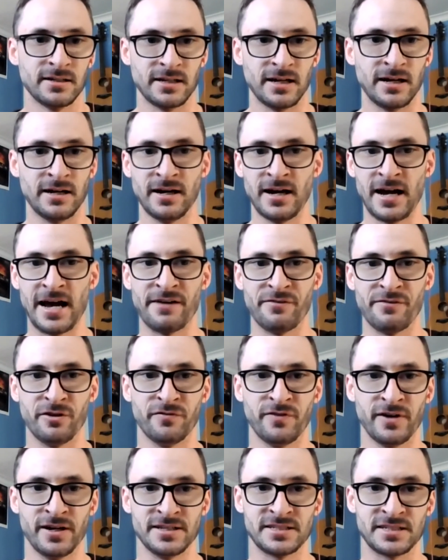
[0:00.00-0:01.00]
have the
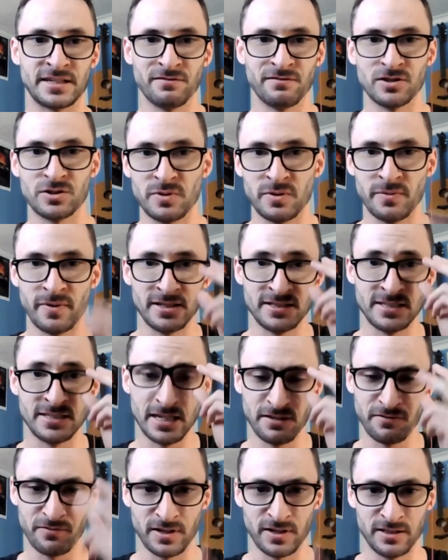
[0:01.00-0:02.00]
advice given to me by
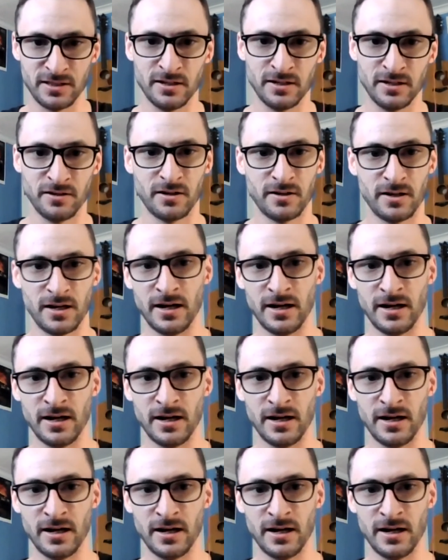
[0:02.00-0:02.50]
Dave and the